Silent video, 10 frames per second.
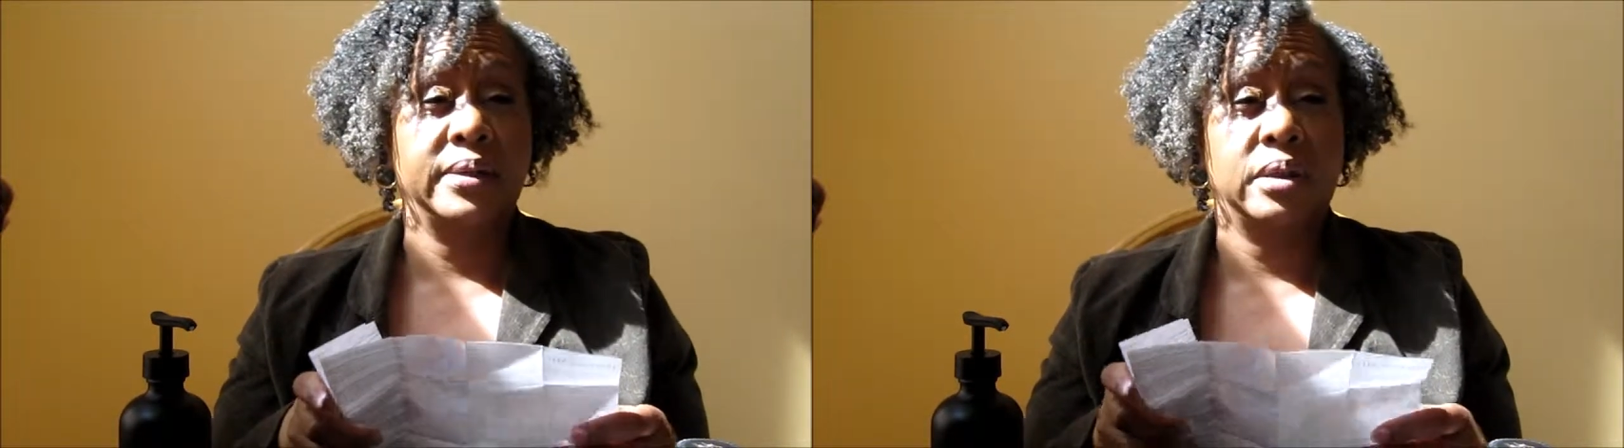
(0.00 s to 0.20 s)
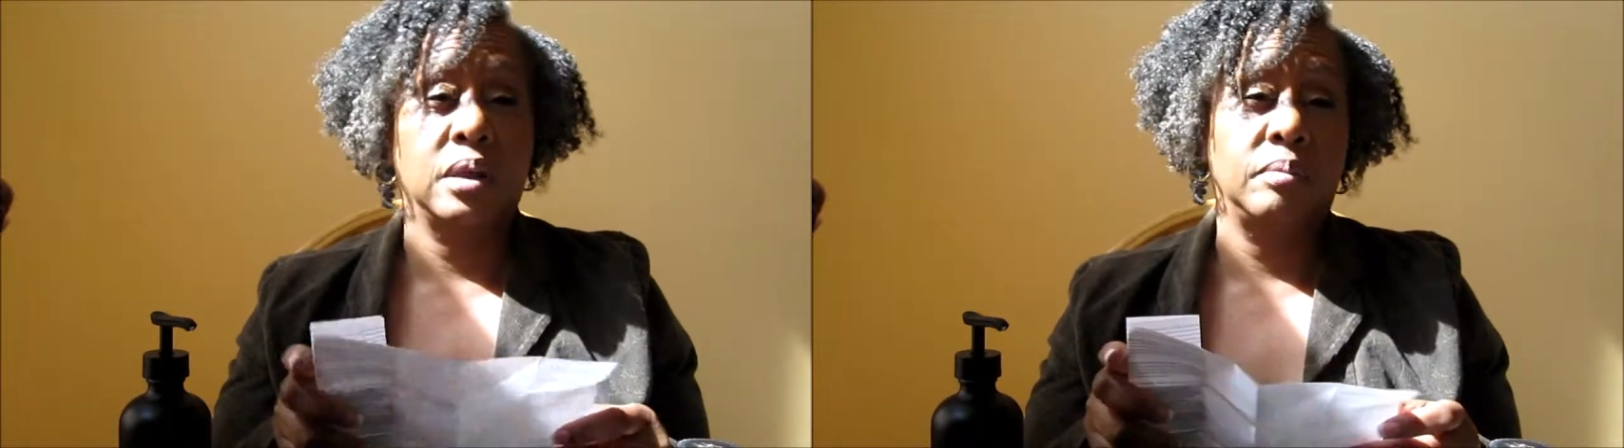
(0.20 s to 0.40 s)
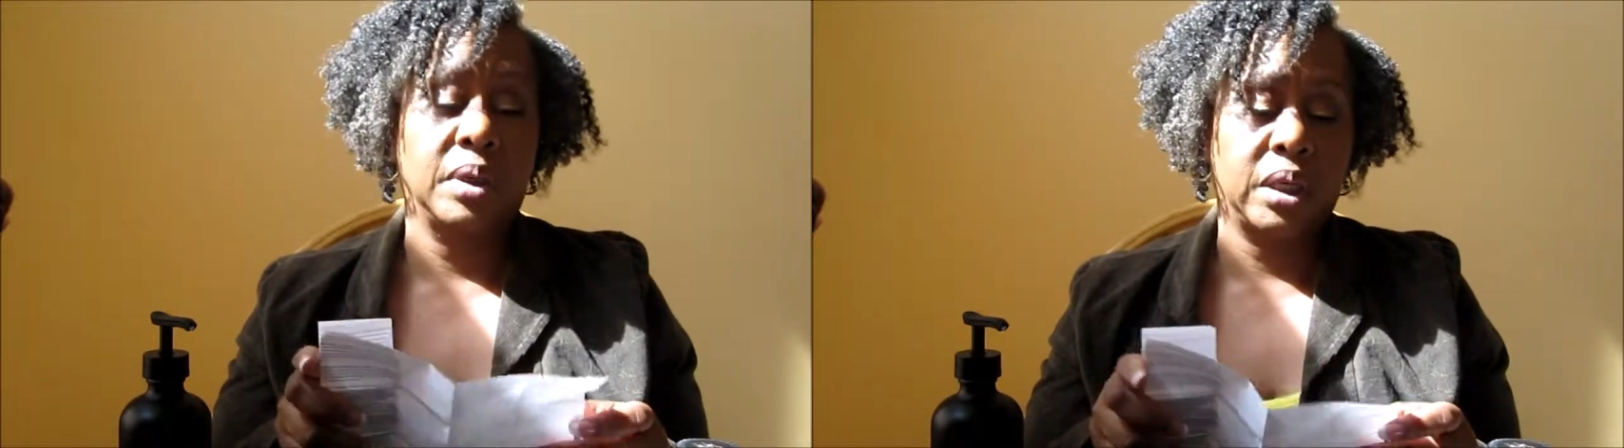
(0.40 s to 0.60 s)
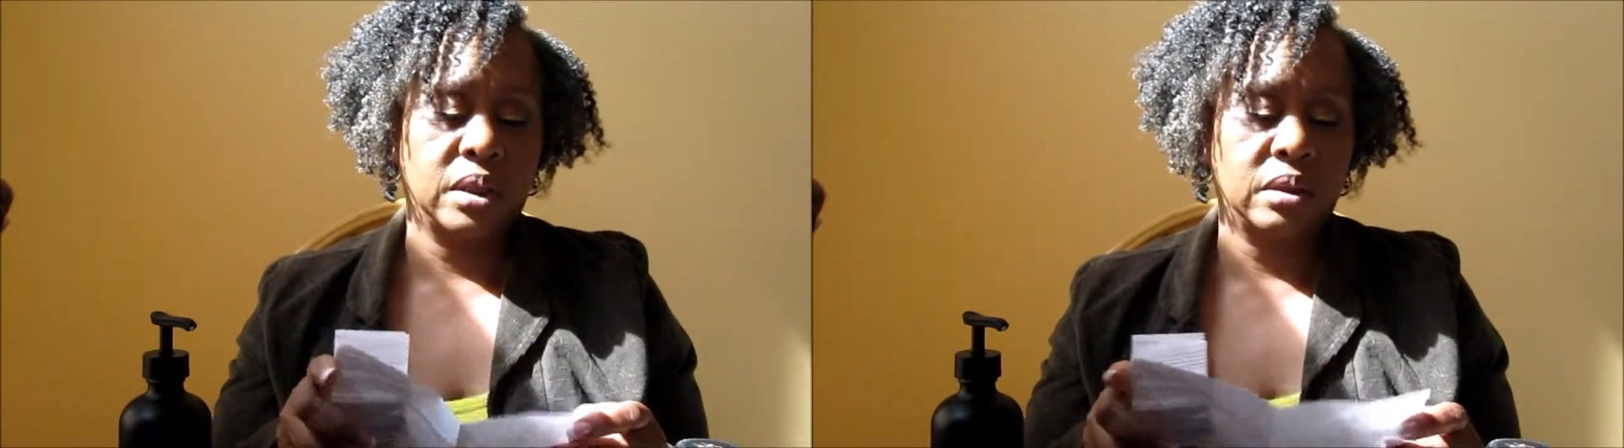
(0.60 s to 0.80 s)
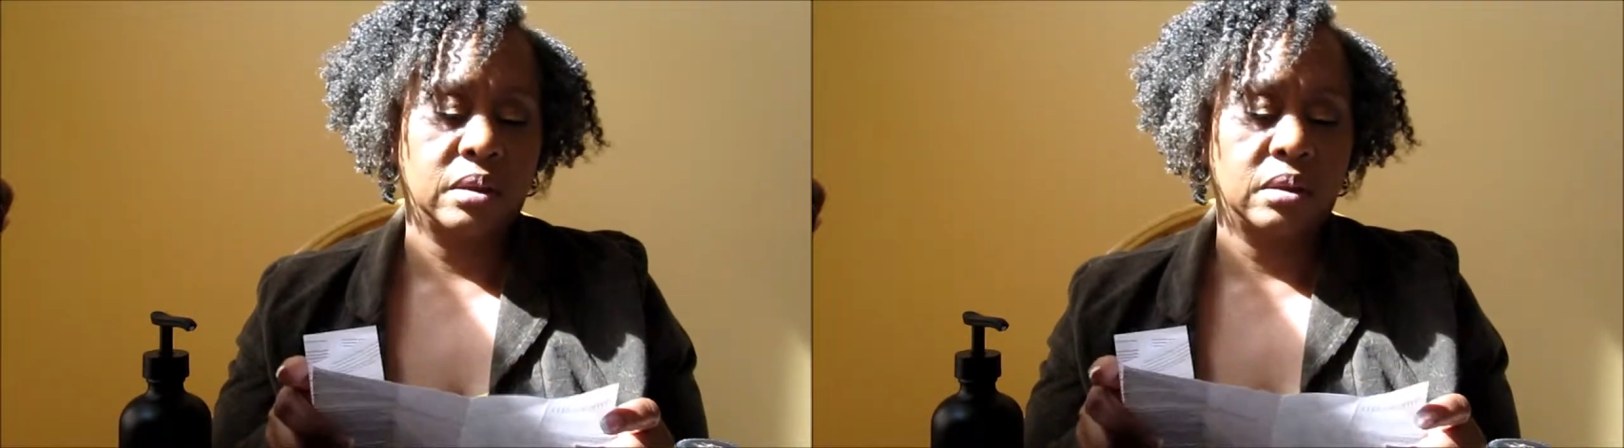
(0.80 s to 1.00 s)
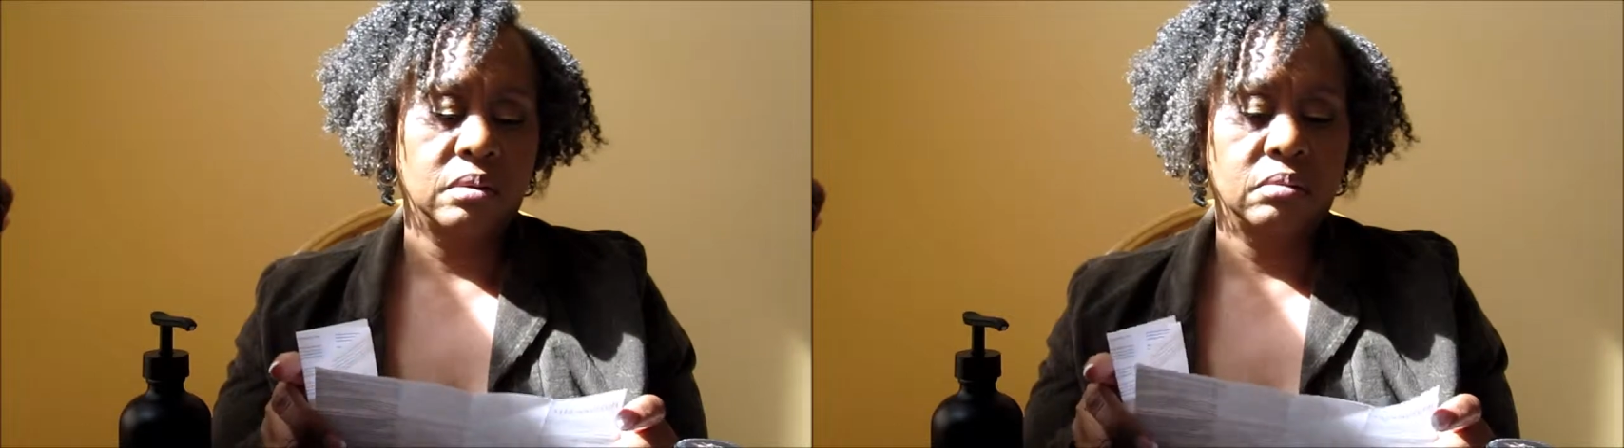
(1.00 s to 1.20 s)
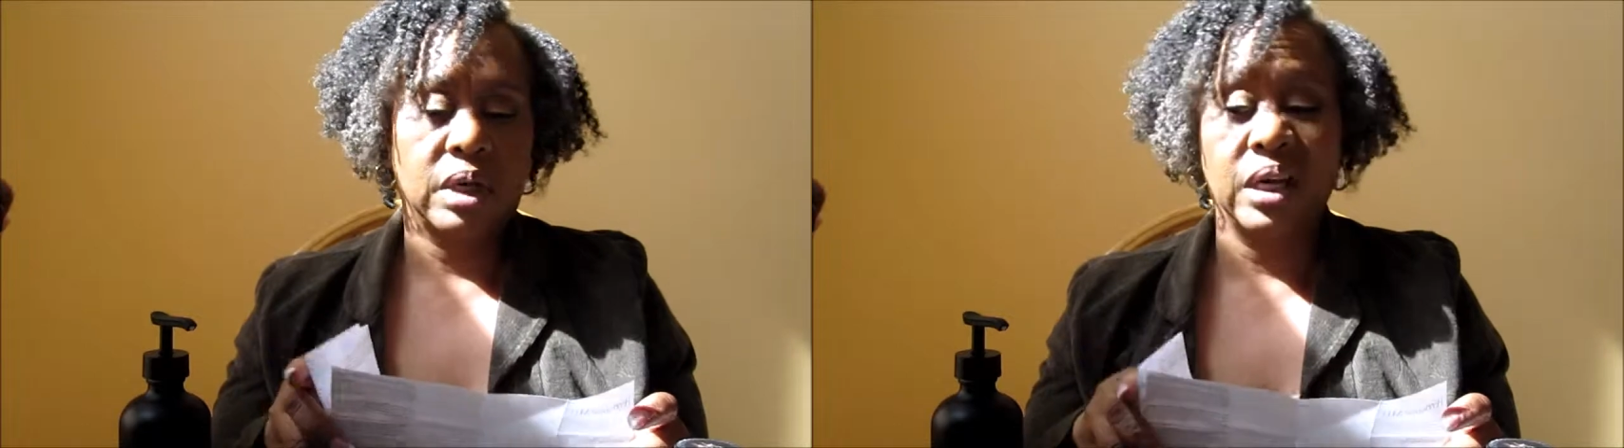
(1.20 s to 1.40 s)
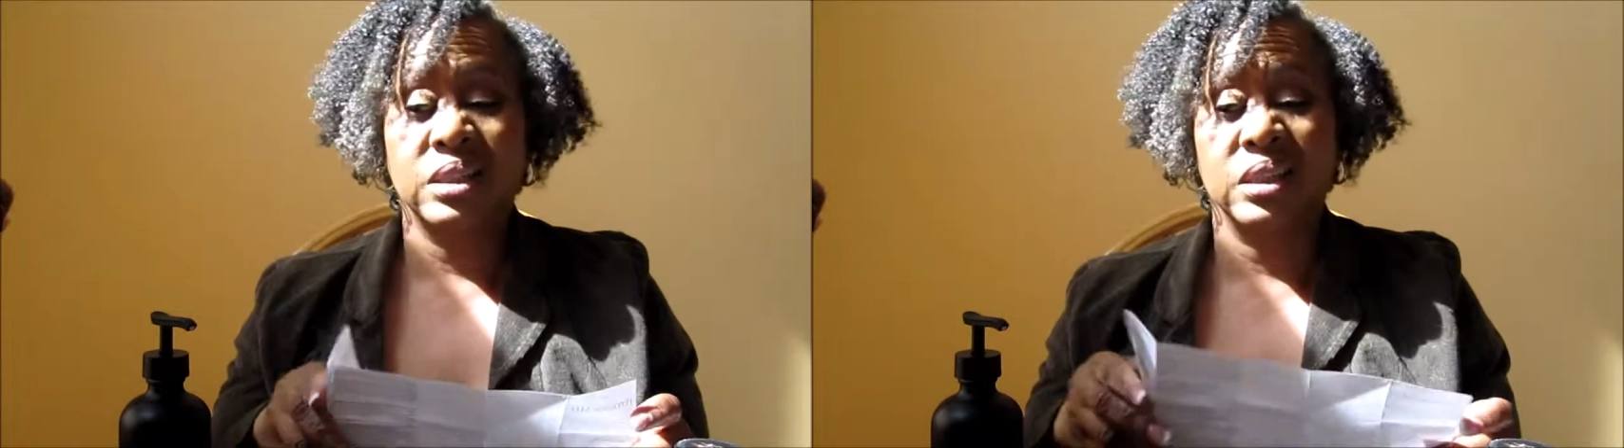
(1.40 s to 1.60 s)
skin because
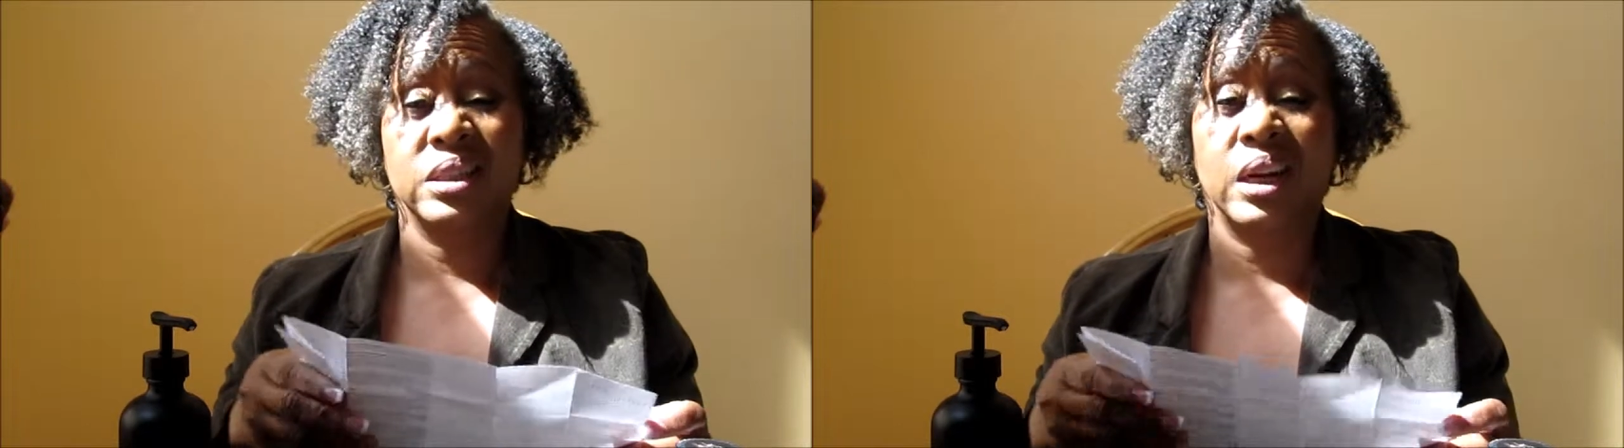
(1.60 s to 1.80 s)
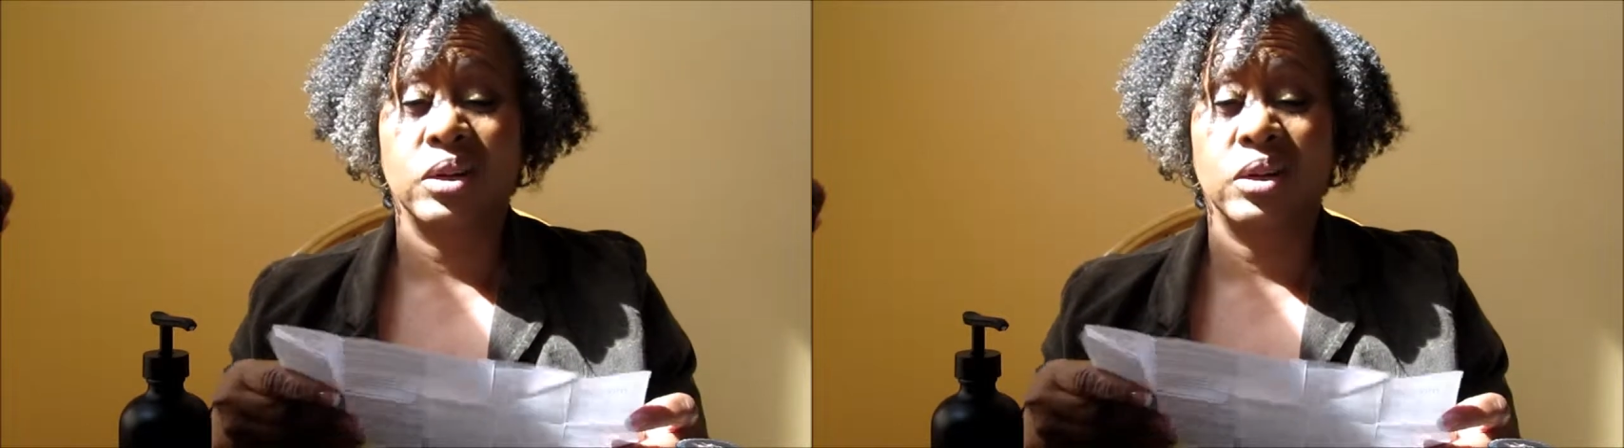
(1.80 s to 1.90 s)
as I said,